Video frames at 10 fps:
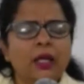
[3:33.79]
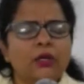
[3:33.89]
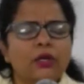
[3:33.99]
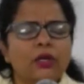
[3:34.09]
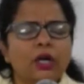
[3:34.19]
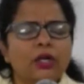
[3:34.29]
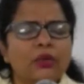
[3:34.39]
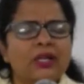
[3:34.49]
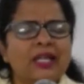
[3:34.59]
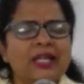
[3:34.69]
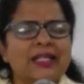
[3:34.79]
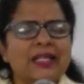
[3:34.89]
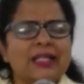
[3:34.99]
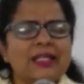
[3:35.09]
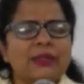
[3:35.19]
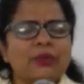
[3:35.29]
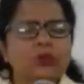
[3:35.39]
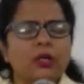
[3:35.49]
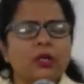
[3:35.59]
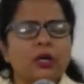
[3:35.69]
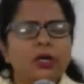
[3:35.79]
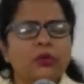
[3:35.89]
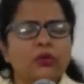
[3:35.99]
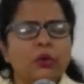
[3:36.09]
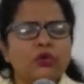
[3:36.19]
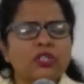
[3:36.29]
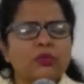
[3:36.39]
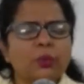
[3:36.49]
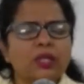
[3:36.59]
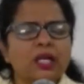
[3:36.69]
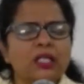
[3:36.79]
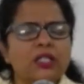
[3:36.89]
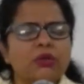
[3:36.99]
You're a God who leads us, who, a God who goes with us.